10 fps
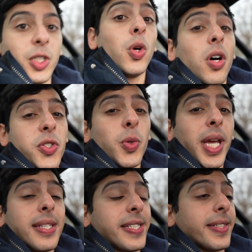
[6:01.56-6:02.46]
You also
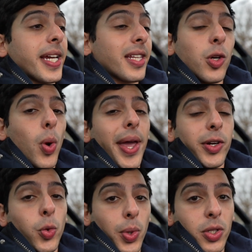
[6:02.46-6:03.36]
get slightly
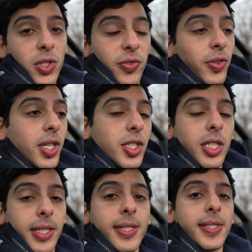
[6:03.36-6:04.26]
wider wheels for the
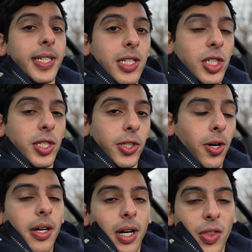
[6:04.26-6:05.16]
GTC and
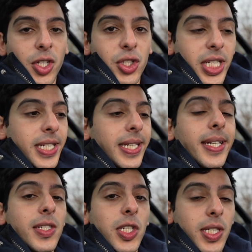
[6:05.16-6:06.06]
GTR. On the
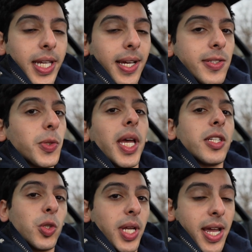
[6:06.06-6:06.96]
GT and GTS, you get
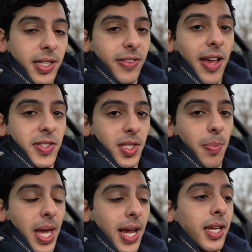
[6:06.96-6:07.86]
295s in
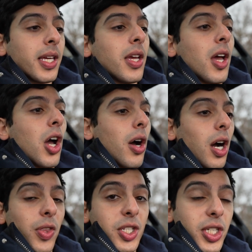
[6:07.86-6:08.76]
the back.
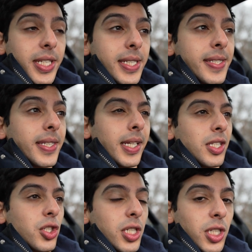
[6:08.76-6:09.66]
On the GTC
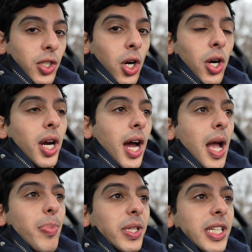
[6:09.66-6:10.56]
and GTR,
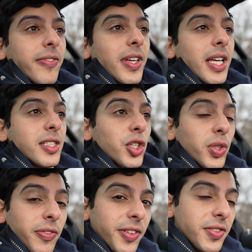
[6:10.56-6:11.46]
I believe it's
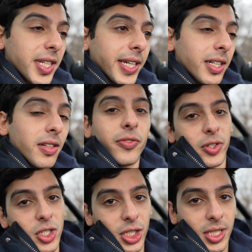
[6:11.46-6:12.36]
315
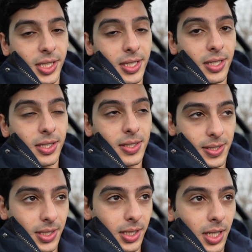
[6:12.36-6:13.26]
for the
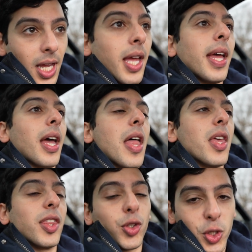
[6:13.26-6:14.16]
GTC and
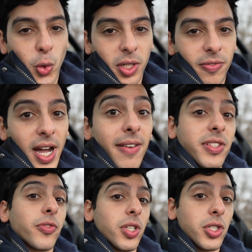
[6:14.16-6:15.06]
then
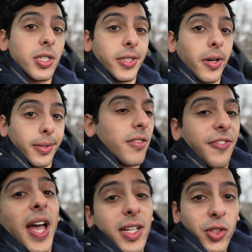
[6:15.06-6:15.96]
325s for the GTR.
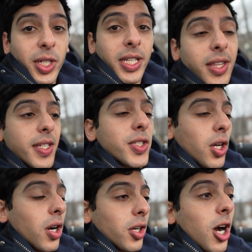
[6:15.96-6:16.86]
Factory, this
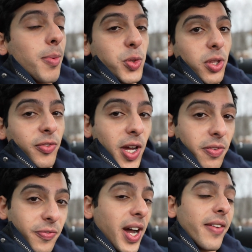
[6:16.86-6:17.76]
car comes with
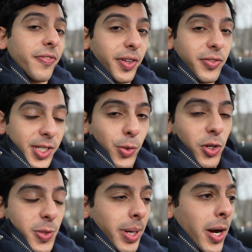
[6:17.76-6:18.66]
around 515
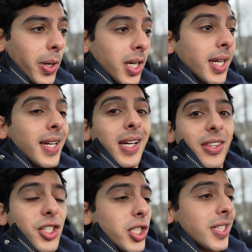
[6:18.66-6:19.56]
horsepower,
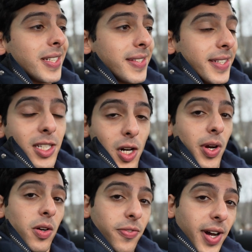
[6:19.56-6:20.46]
the GTC
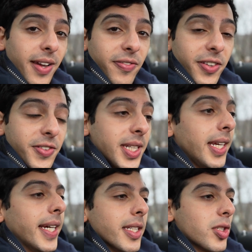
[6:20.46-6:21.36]
around
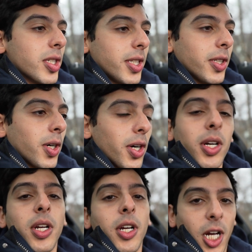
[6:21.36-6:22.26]
550, and the
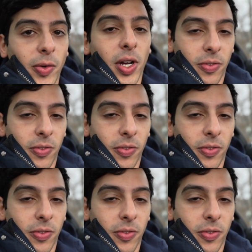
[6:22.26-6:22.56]
GTR around